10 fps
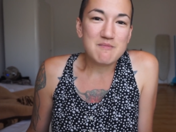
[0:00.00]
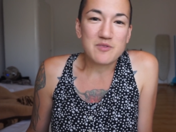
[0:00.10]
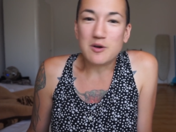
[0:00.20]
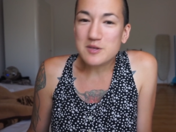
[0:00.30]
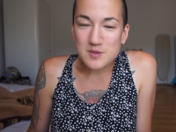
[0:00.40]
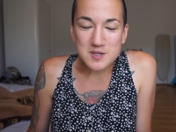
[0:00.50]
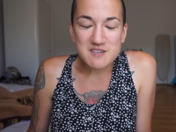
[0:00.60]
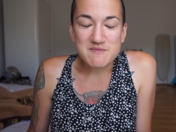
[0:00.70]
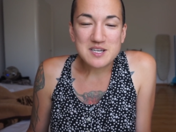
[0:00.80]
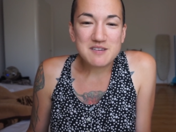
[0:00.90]
All sorts
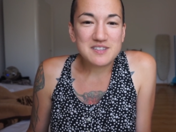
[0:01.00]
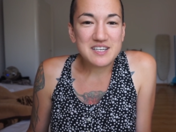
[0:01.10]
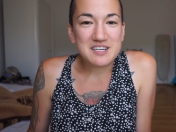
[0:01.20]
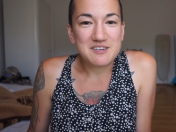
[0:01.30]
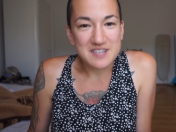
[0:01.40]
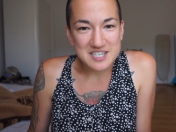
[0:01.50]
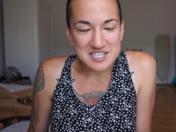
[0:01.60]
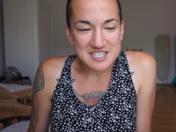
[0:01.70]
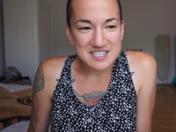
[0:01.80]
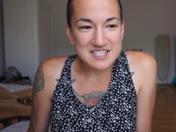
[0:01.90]
of money related
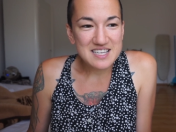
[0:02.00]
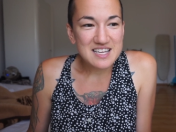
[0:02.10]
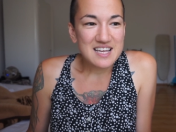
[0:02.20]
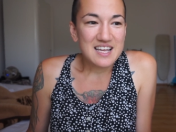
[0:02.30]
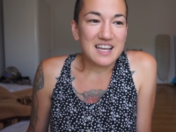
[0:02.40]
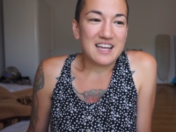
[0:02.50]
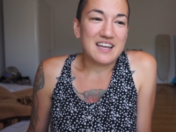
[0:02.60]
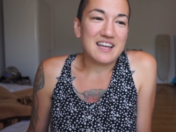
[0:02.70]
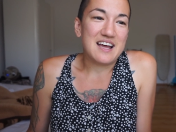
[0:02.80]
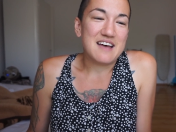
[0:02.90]
questions.
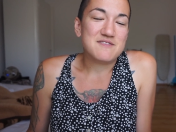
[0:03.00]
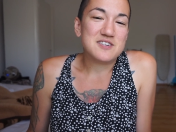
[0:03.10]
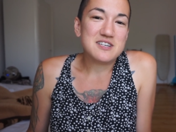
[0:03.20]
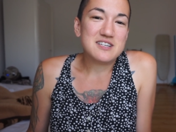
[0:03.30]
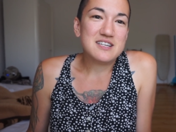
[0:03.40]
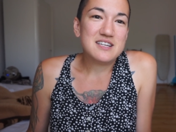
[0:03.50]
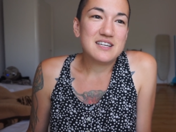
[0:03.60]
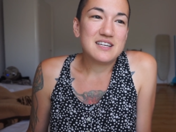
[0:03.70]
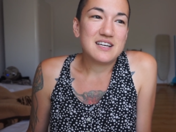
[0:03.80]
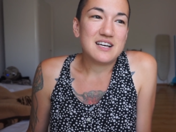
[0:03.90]
And I've done
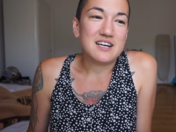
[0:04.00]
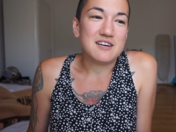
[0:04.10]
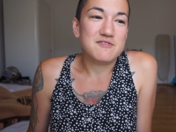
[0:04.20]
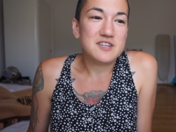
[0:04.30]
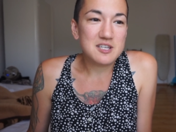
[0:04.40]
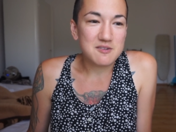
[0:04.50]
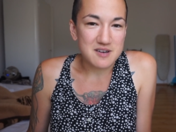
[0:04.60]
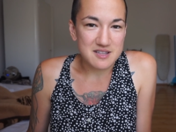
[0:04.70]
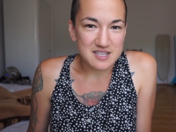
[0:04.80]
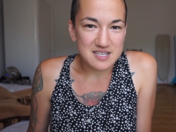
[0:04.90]
a video
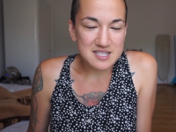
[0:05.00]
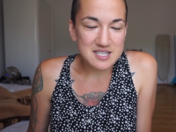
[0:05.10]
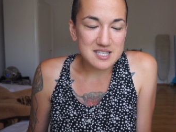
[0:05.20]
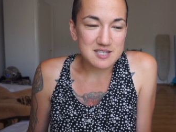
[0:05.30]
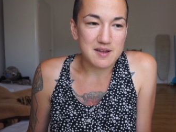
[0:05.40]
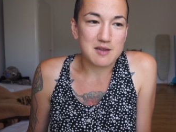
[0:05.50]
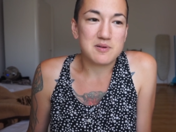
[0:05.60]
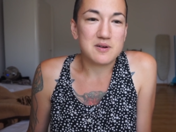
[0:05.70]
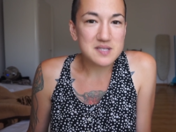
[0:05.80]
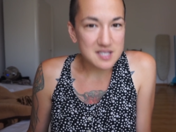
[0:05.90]
on this, so I can
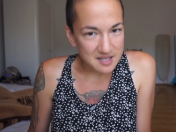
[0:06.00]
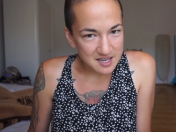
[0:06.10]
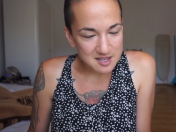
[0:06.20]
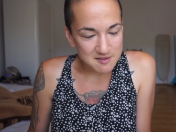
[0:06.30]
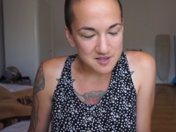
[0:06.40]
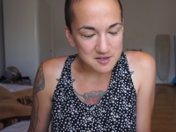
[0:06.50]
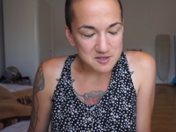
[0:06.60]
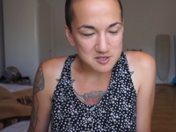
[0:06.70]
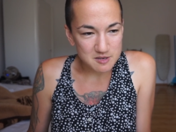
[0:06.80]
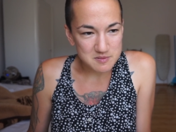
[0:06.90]
post the link in the video
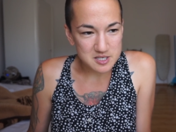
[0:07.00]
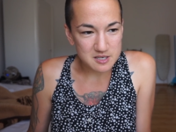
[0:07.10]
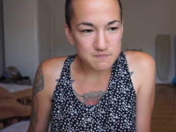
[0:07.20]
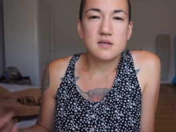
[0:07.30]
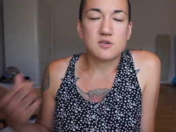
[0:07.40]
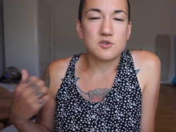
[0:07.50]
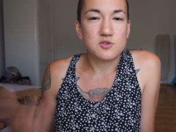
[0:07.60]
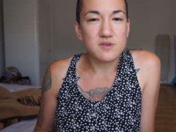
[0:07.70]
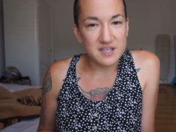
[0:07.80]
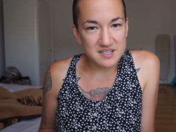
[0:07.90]
description. So
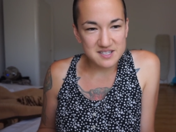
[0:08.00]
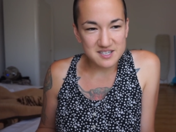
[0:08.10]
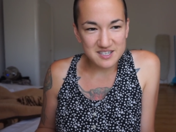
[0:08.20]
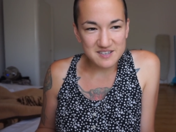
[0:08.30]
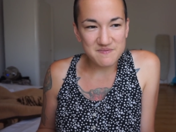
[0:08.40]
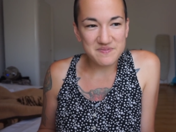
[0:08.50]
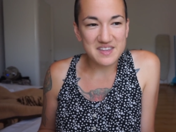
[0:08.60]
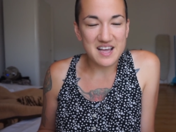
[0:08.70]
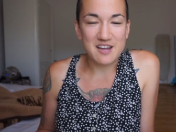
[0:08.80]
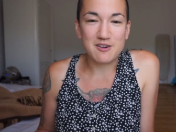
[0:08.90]
short answer,
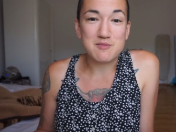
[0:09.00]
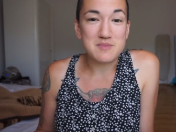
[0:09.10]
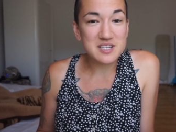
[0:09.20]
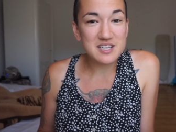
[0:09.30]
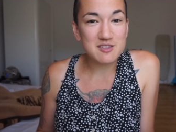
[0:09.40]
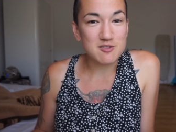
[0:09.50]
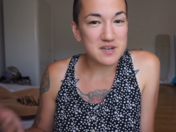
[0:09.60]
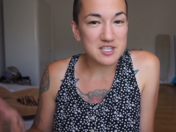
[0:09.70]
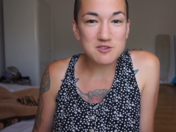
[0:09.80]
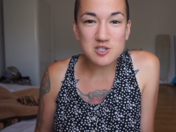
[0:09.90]
I earn money through
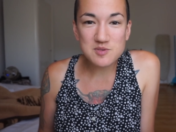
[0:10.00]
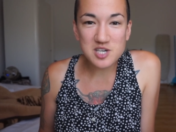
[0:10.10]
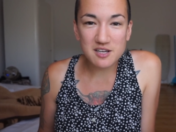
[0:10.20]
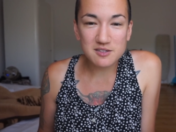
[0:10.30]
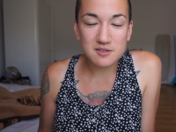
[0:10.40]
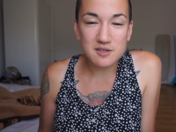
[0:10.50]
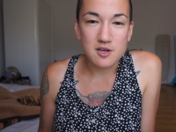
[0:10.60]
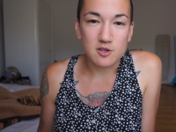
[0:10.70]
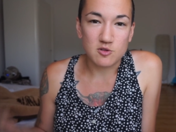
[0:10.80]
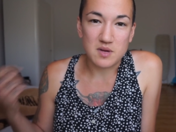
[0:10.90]
my YouTube channel,
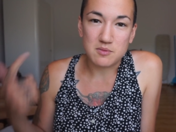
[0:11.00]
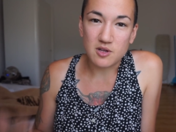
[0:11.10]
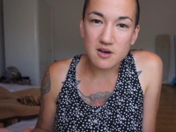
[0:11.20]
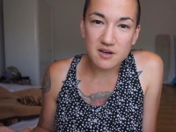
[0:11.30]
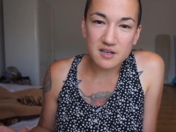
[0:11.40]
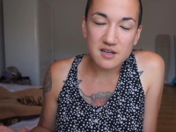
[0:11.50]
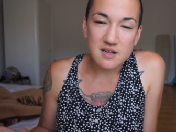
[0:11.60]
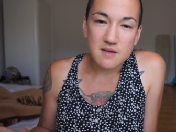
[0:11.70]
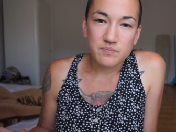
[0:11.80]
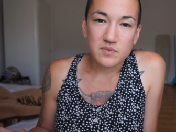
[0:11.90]
through my blog,
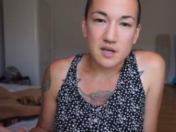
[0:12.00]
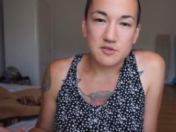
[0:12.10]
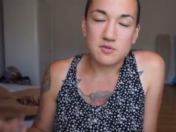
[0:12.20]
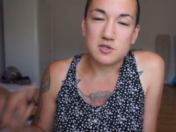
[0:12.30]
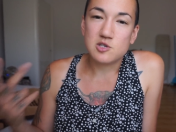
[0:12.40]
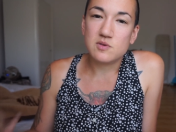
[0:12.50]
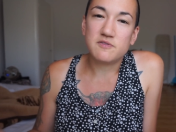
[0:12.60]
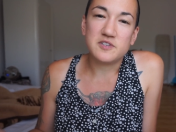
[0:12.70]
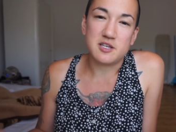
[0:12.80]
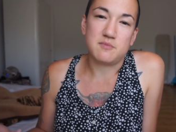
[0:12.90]
and through the 2
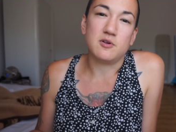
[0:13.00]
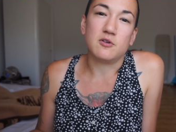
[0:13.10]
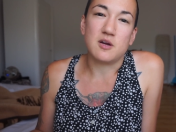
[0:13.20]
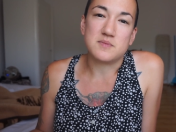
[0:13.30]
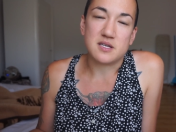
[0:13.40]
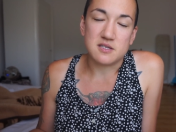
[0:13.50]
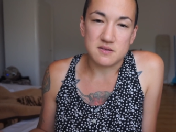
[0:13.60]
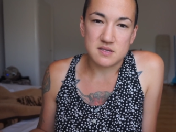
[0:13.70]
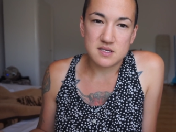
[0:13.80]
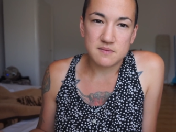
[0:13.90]
affiliate programs I
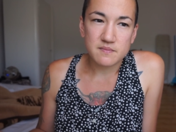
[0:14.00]
use.